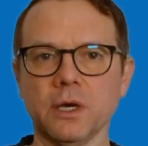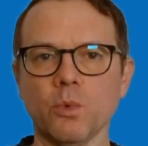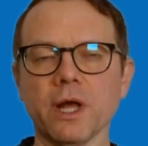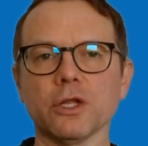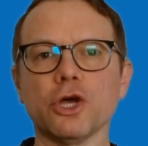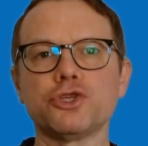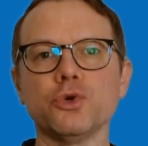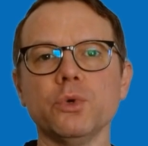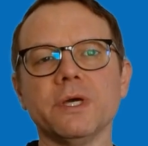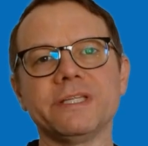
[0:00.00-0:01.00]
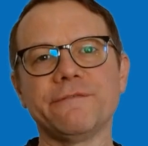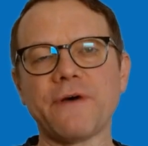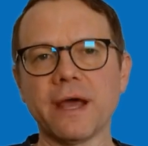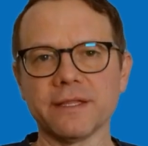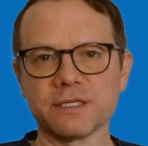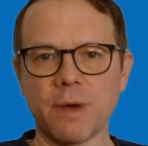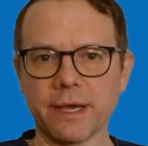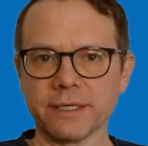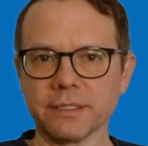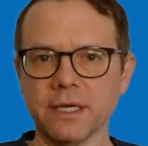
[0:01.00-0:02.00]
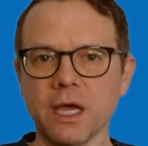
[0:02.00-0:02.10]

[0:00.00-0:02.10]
Well, to define this market,